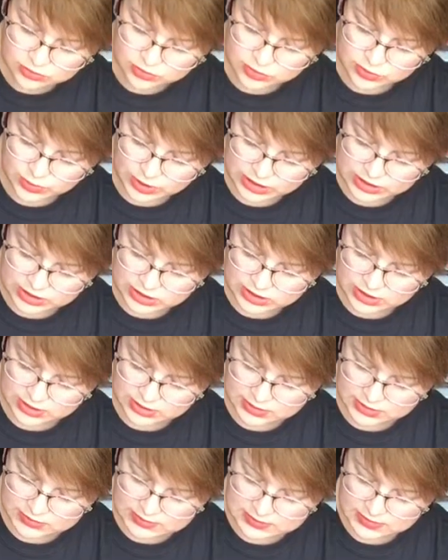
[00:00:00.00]
swatch
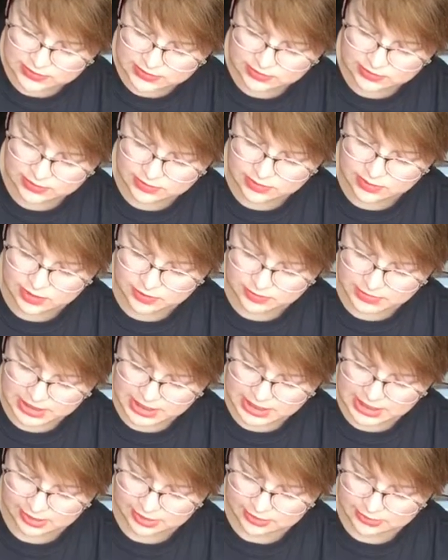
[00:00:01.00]
these on my
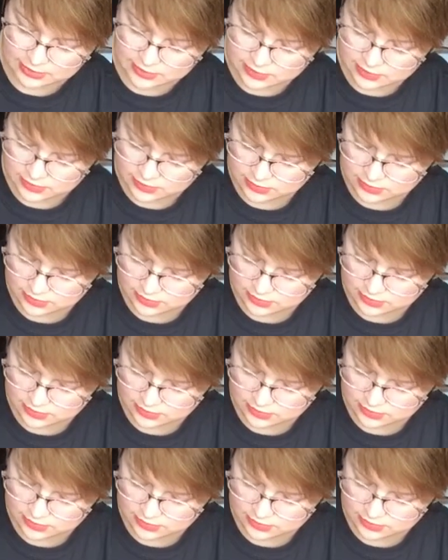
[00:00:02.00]
hand.